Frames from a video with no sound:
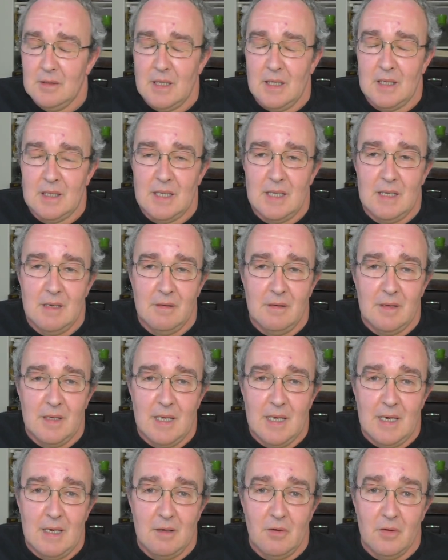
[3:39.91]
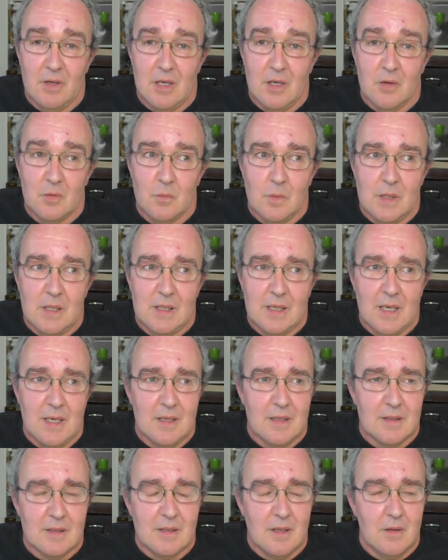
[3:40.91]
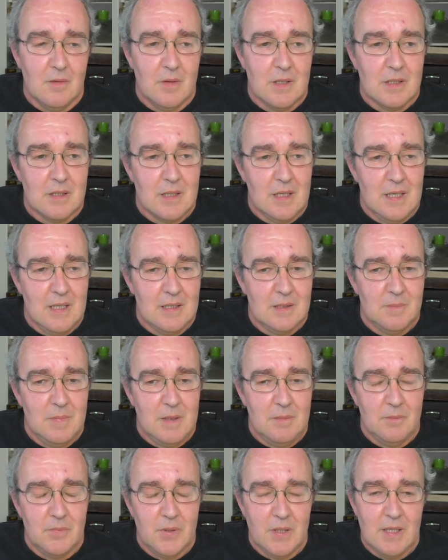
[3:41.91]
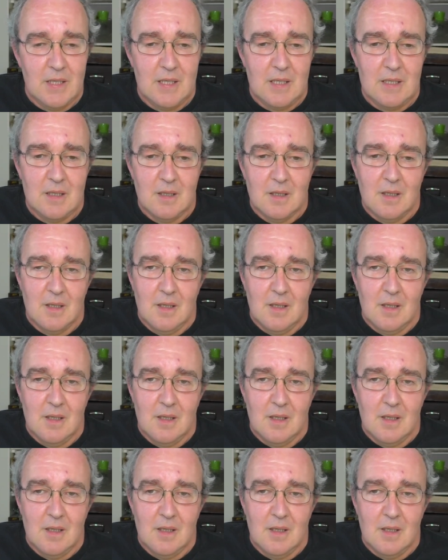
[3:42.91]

like, here and there on the odd weekend, so it's it's been pretty,